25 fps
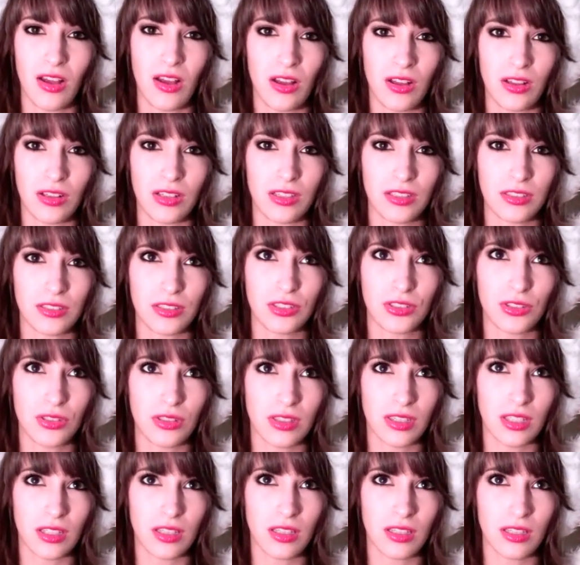
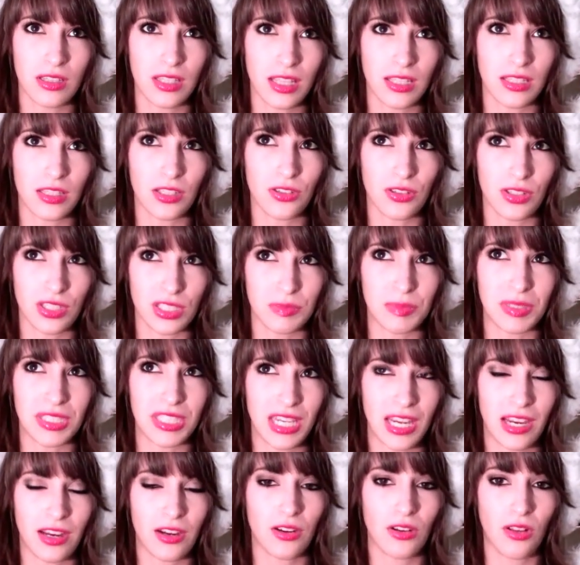that the
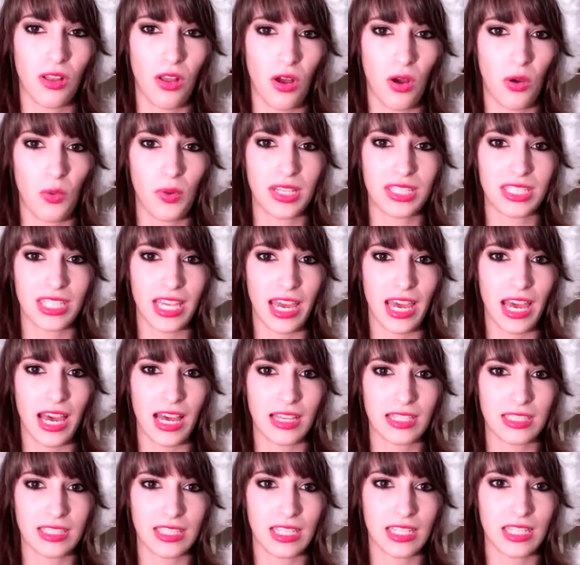Christmas Carol always has,